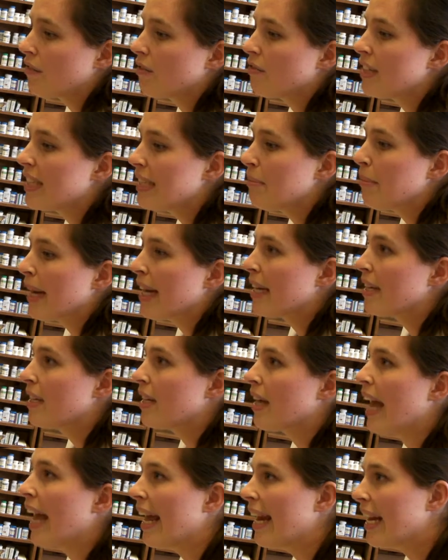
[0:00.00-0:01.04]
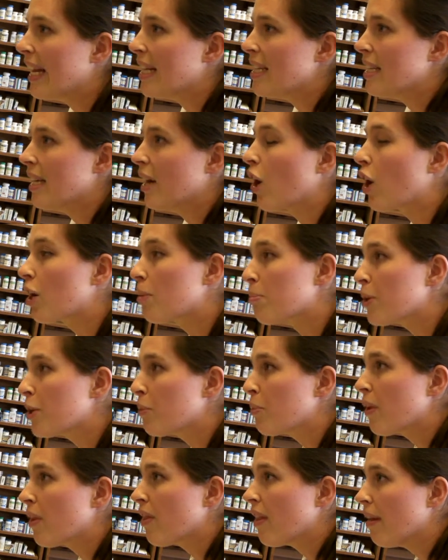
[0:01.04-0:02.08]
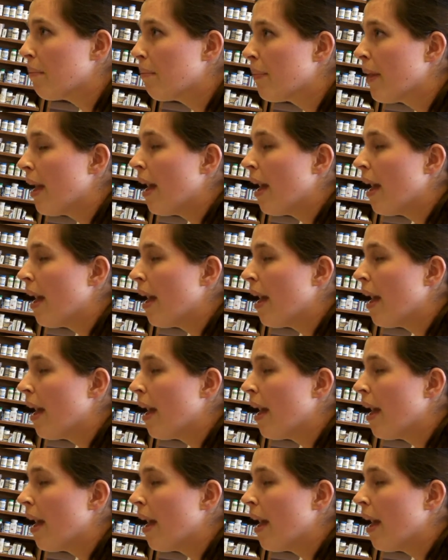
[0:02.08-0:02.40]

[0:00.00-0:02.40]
really bad headaches and heartburn with them.